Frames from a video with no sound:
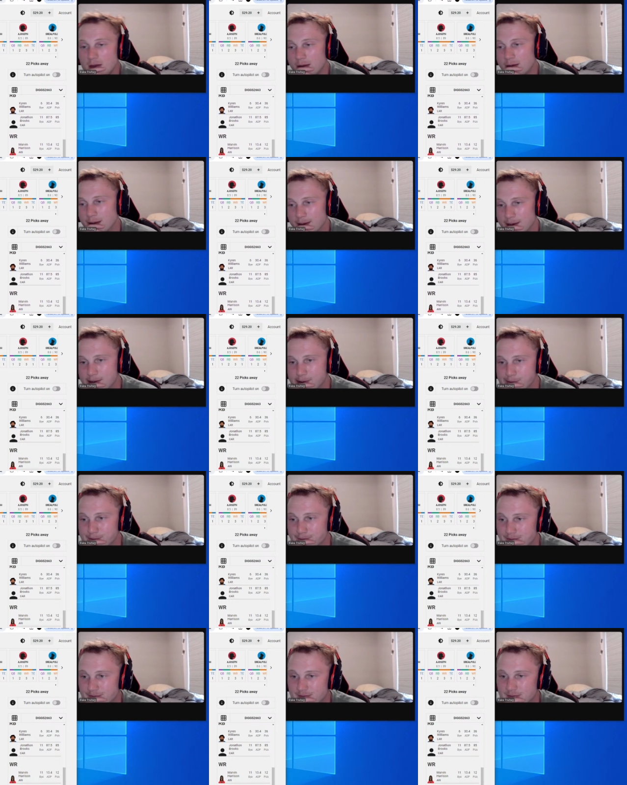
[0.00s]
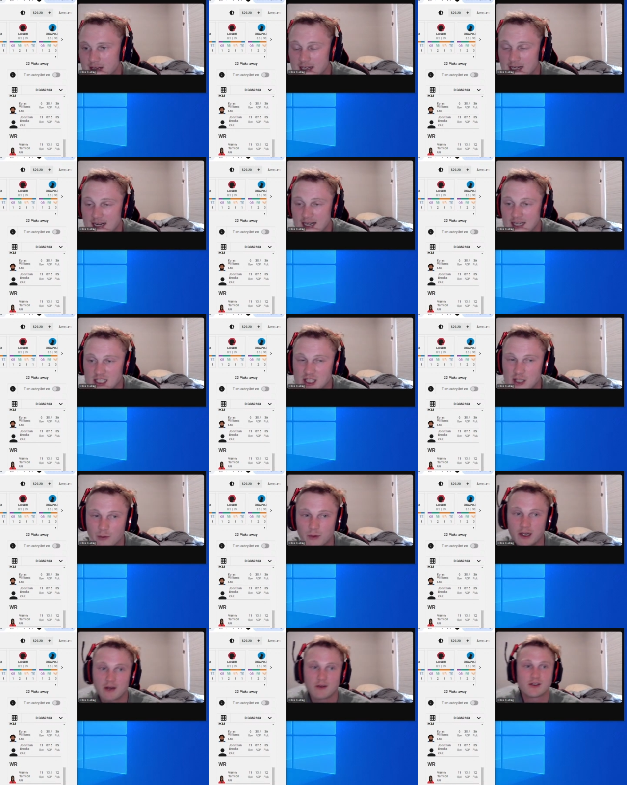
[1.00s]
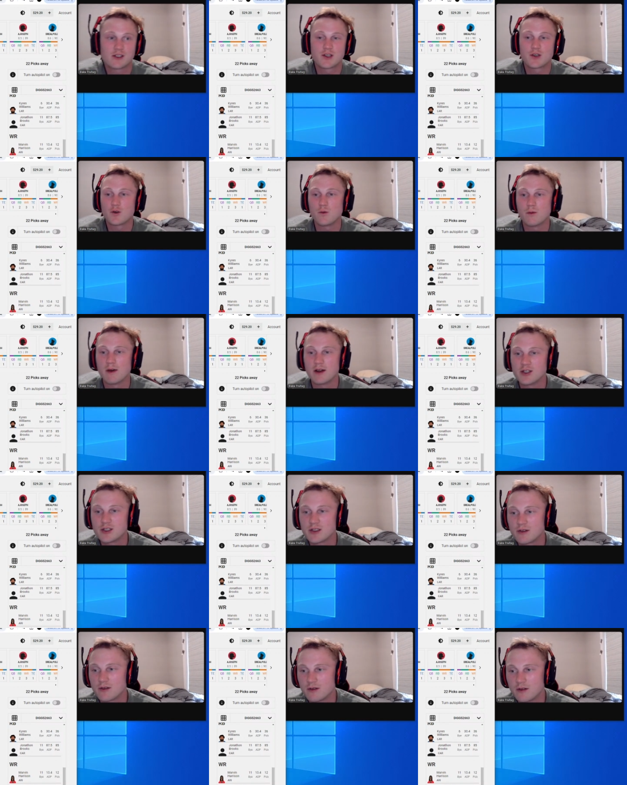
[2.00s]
And I just don't care too much